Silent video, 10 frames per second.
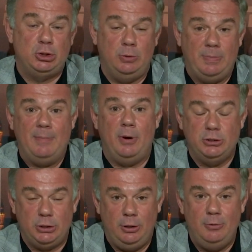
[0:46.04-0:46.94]
registered by
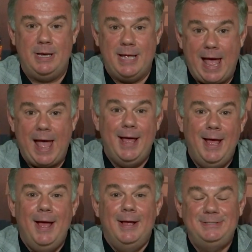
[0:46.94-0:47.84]
Barcelona
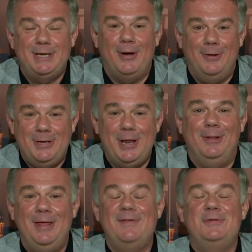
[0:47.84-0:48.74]
yet. So,
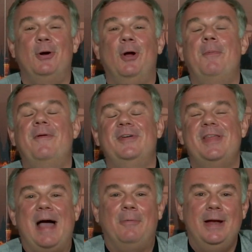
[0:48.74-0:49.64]
yeah, leave the door open
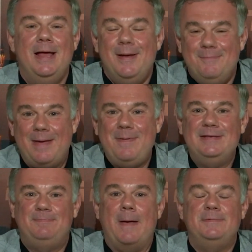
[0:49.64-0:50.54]
for that one.
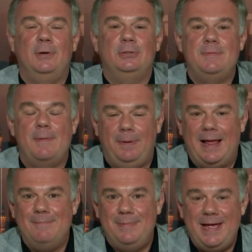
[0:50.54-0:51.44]
Maybe he's Pep's ultimate
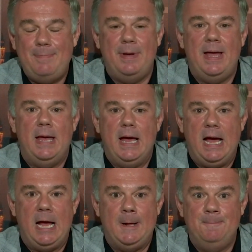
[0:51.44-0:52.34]
plan B, but
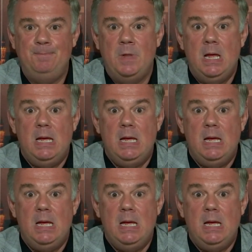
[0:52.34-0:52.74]
um,